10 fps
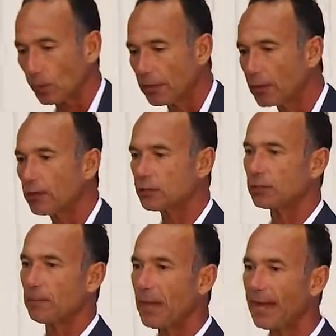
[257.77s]
there is a
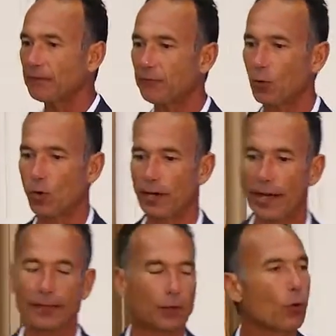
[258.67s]
demand for it, and the